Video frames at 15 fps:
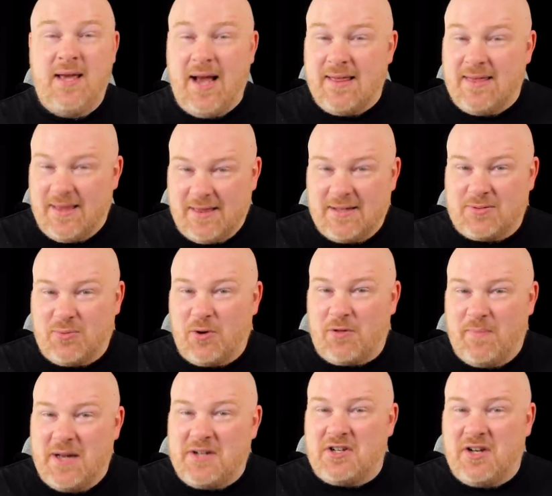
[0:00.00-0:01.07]
The thing I think that's
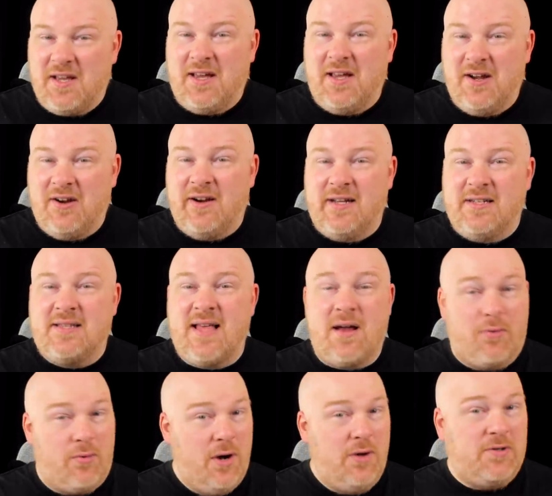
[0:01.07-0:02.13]
worth mentioning here is
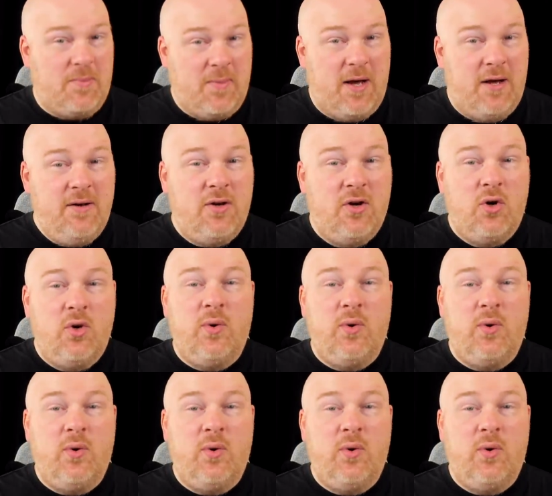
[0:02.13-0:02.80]
that Rosamund,